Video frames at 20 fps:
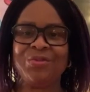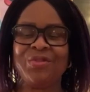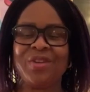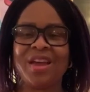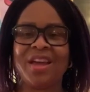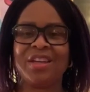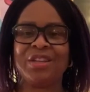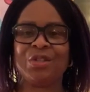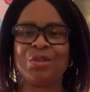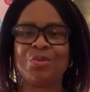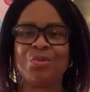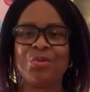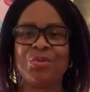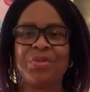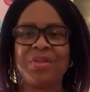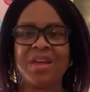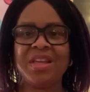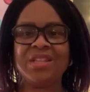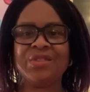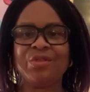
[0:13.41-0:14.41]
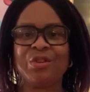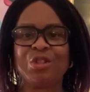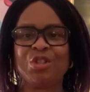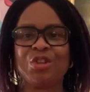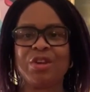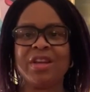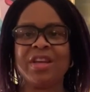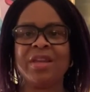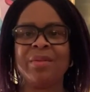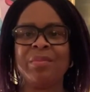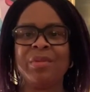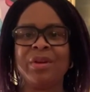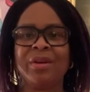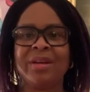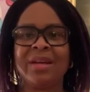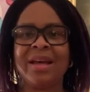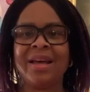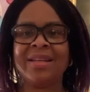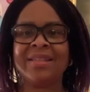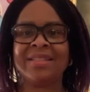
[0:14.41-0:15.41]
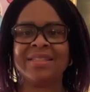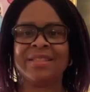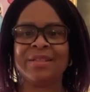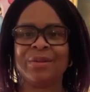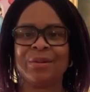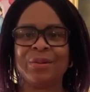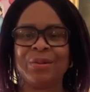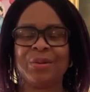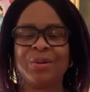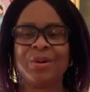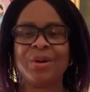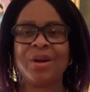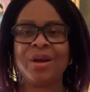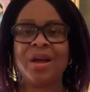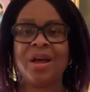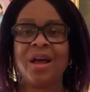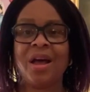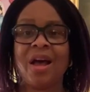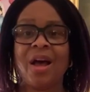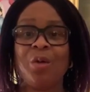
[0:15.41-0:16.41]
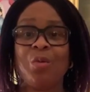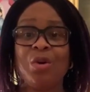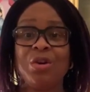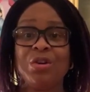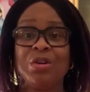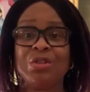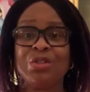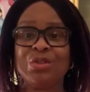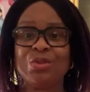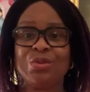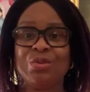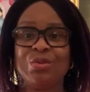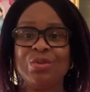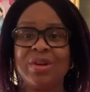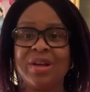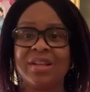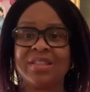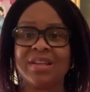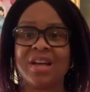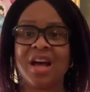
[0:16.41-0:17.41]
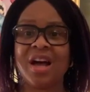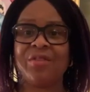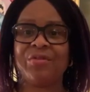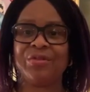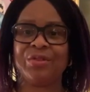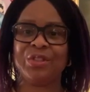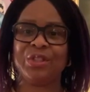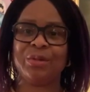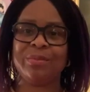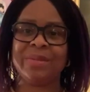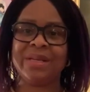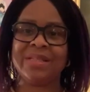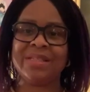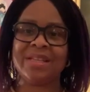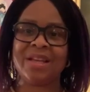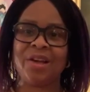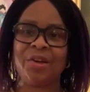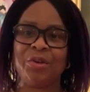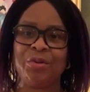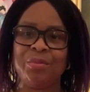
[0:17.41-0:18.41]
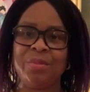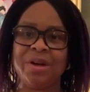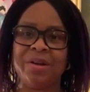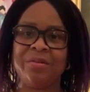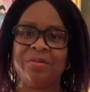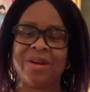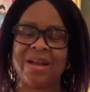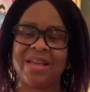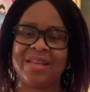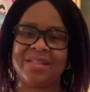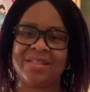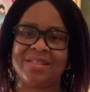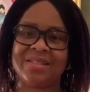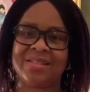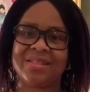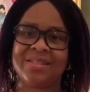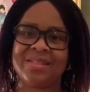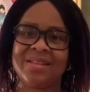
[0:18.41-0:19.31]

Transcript: Sylvia Idowu. Thanks for joining me on Handy Law. I want us to look at our fundamental human rights.